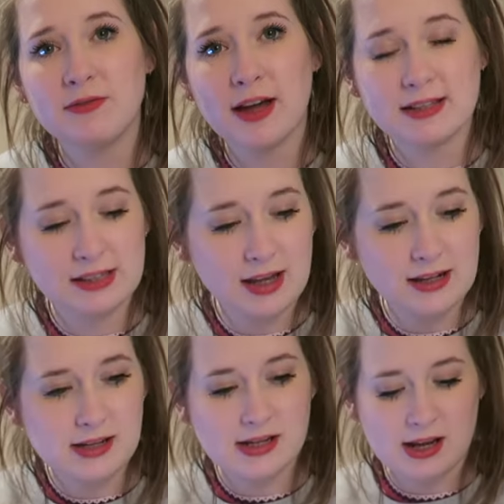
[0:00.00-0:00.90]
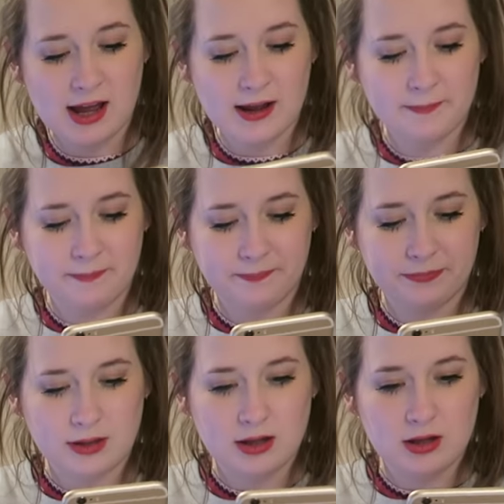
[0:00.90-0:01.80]
the vet's again today.
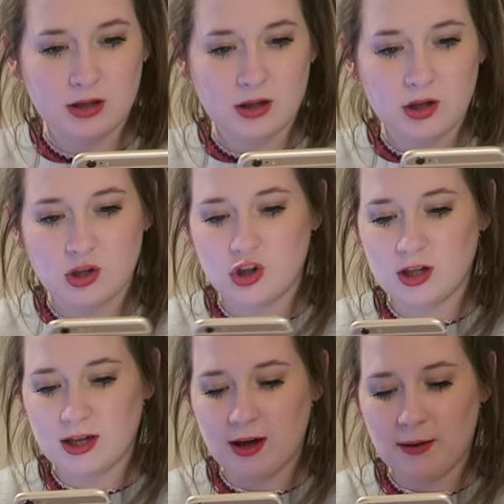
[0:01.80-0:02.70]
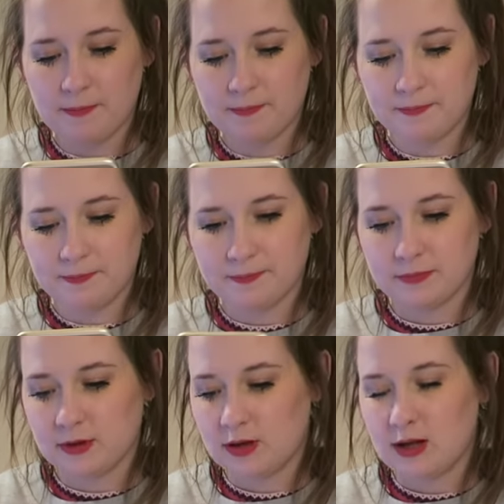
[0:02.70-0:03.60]
Yeah, it was. She, um,
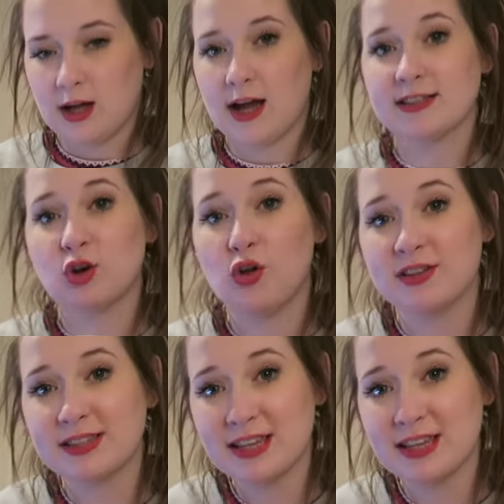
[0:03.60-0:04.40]
has got the